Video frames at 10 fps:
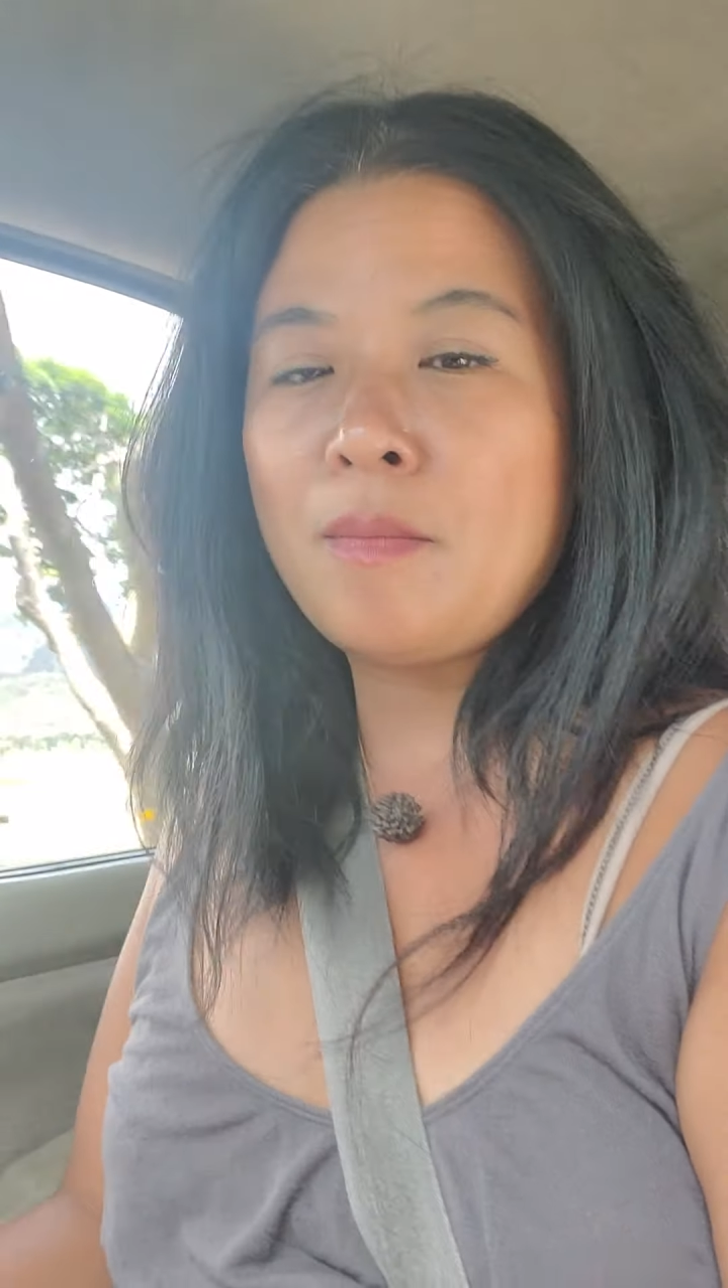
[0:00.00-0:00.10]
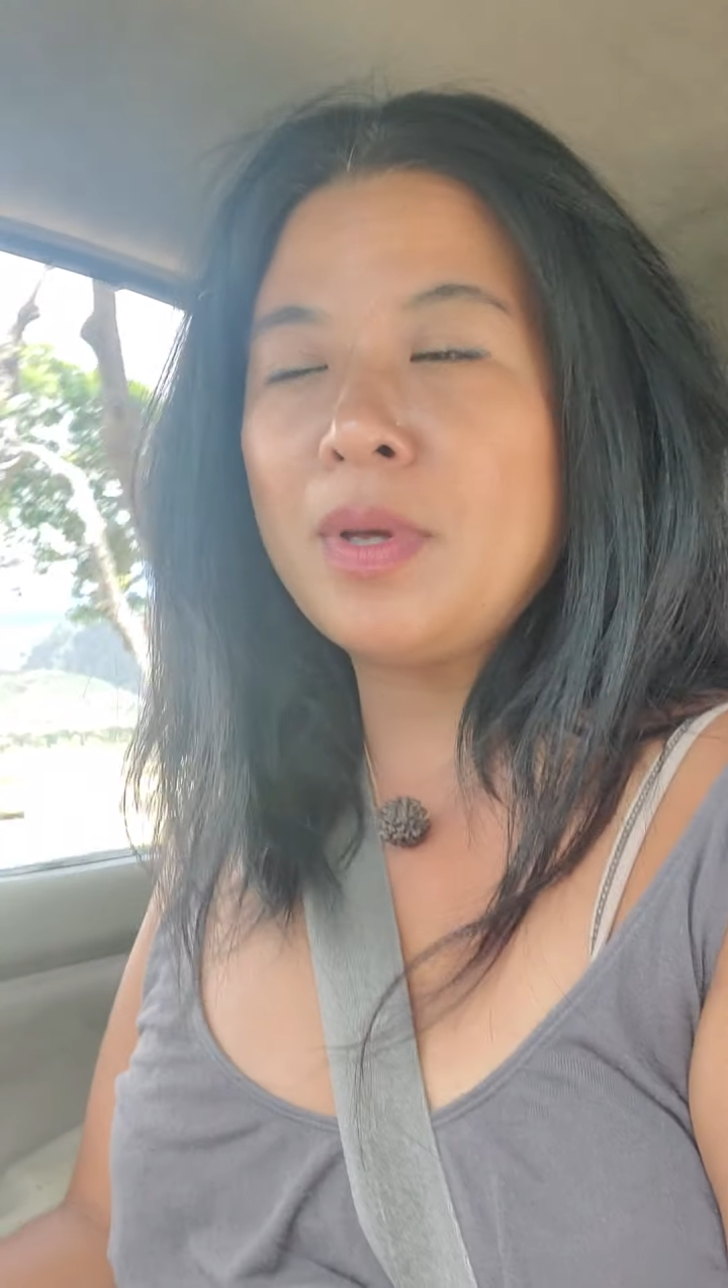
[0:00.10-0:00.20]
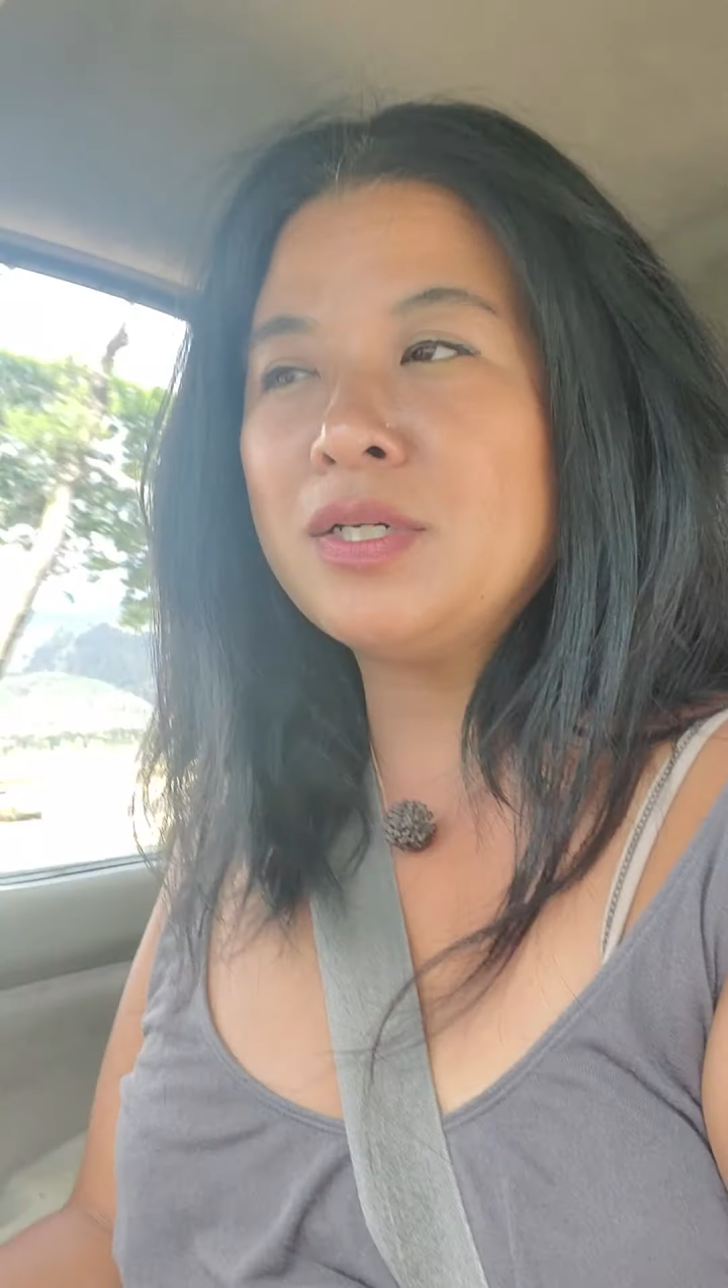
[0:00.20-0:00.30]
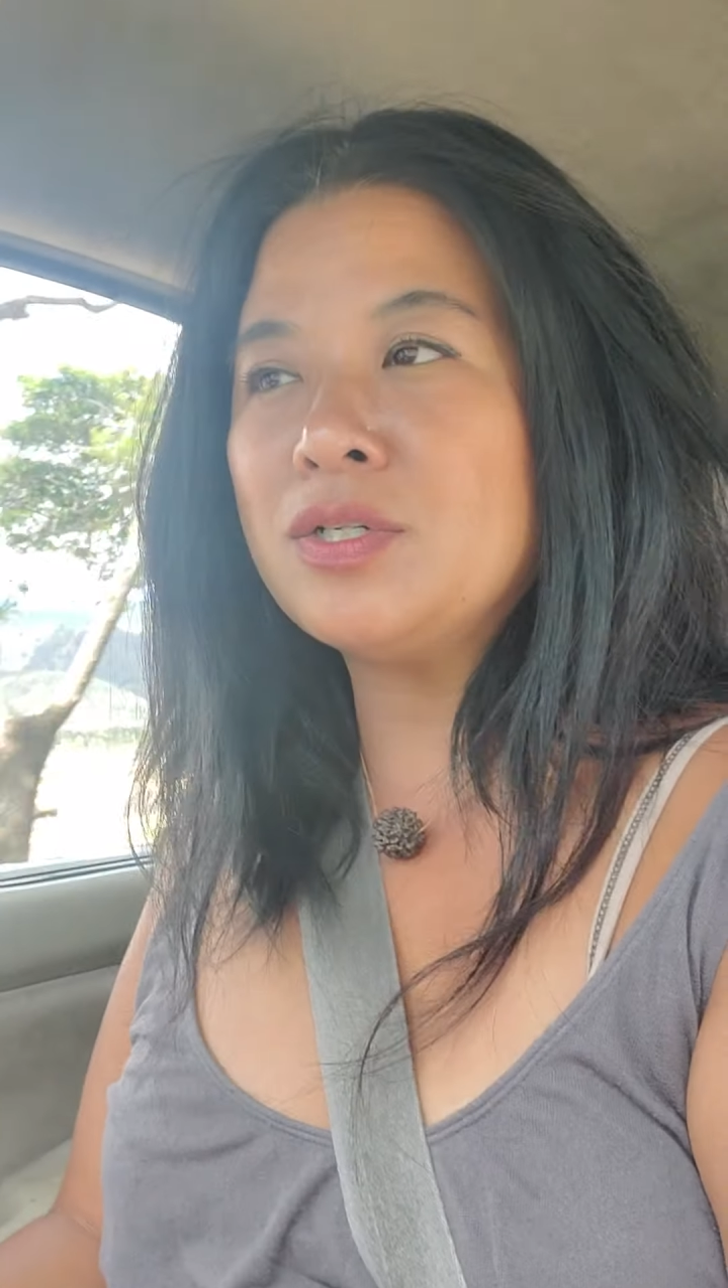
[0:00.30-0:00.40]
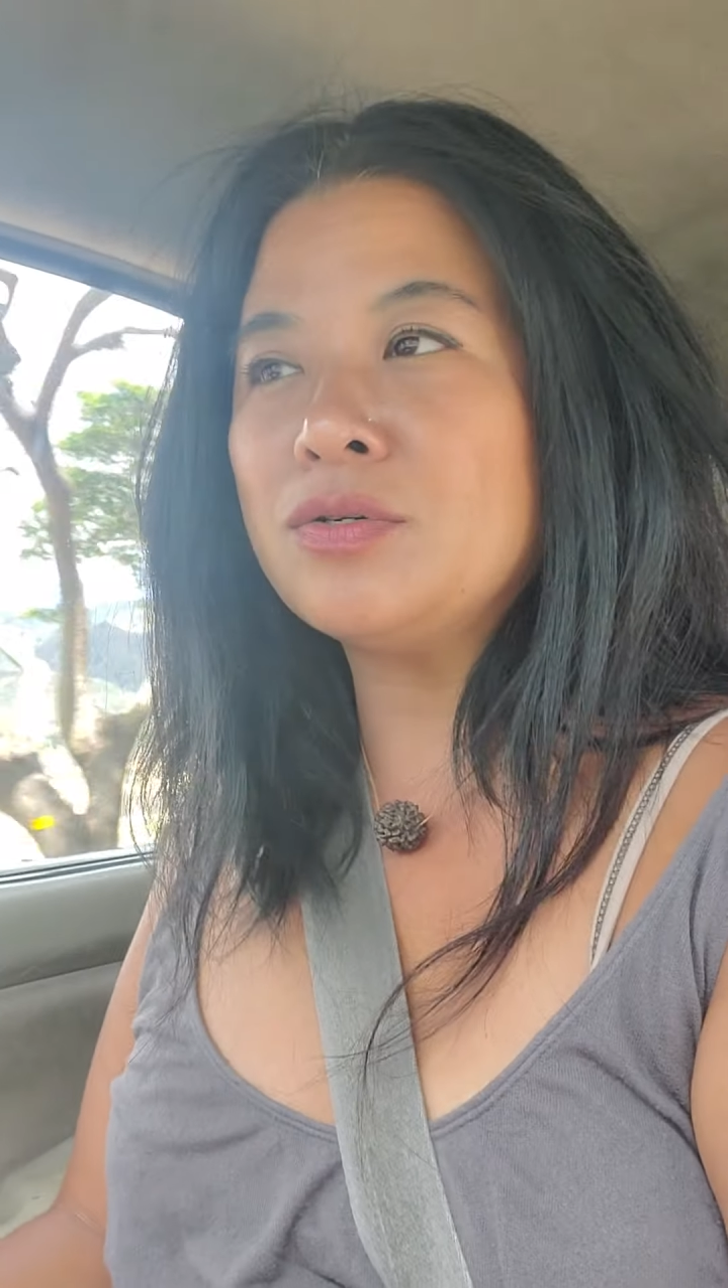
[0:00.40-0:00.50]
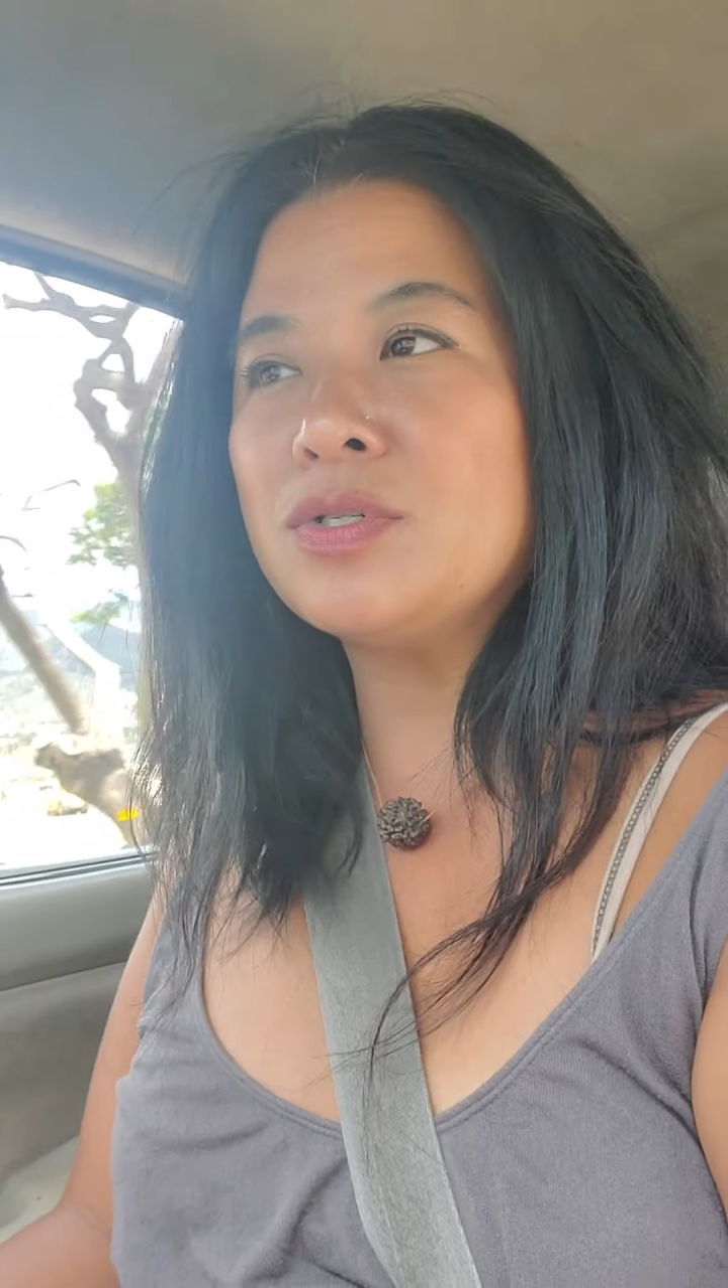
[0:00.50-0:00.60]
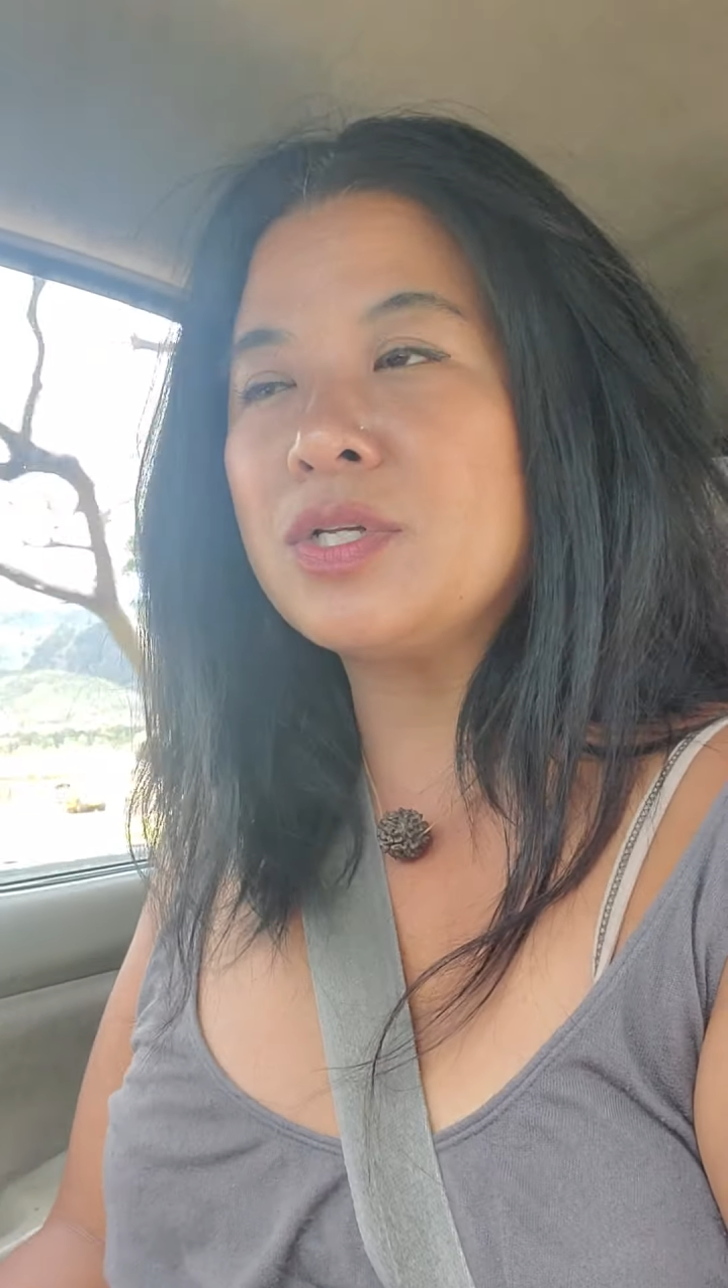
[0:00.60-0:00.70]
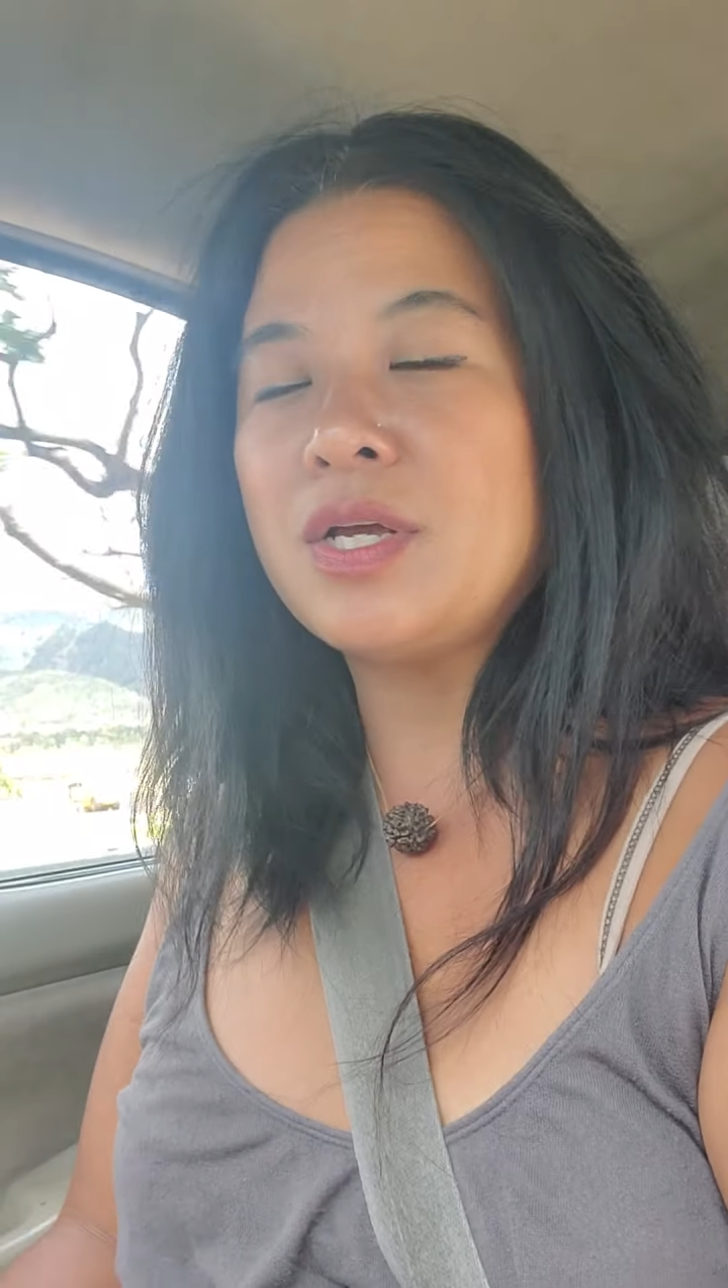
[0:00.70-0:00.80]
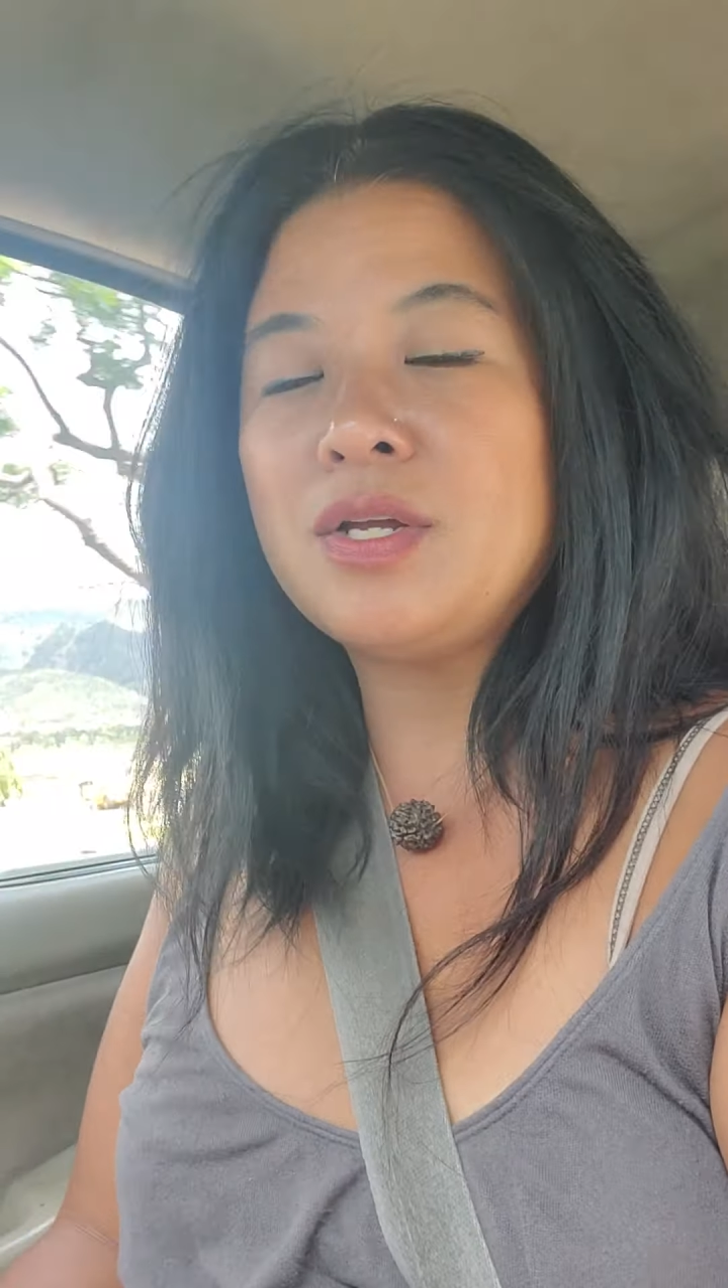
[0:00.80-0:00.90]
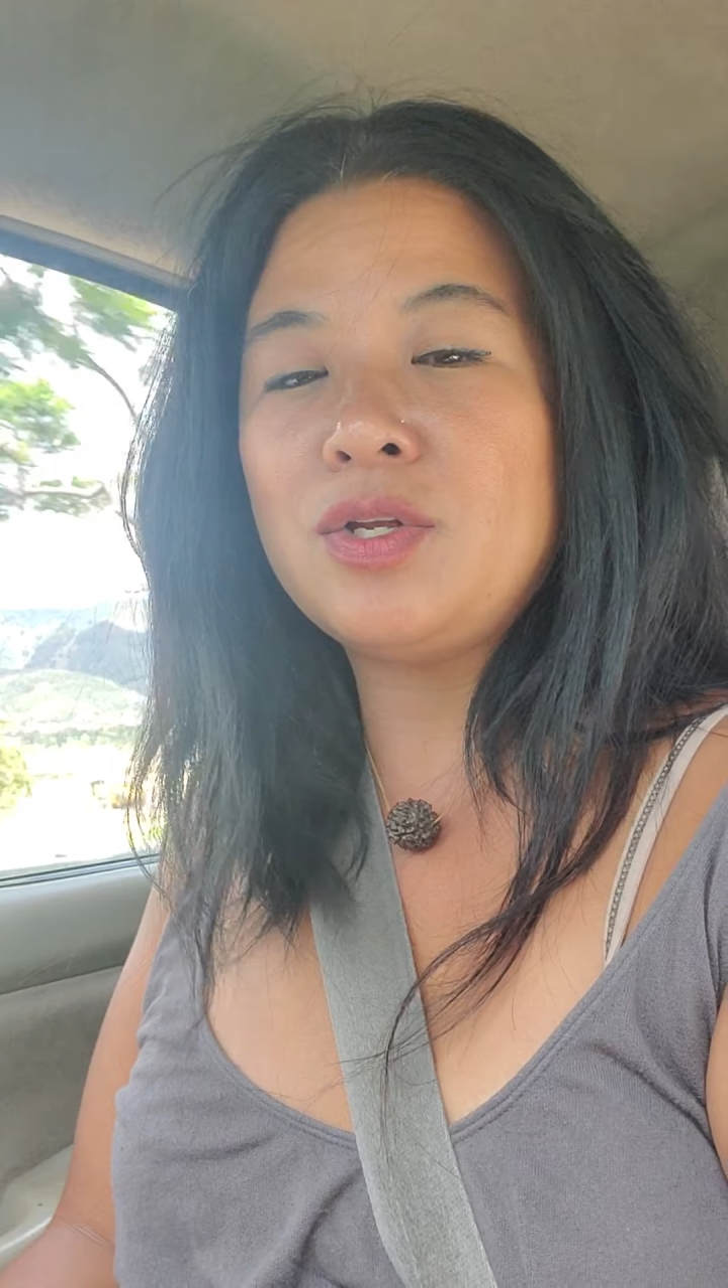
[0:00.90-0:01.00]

mental state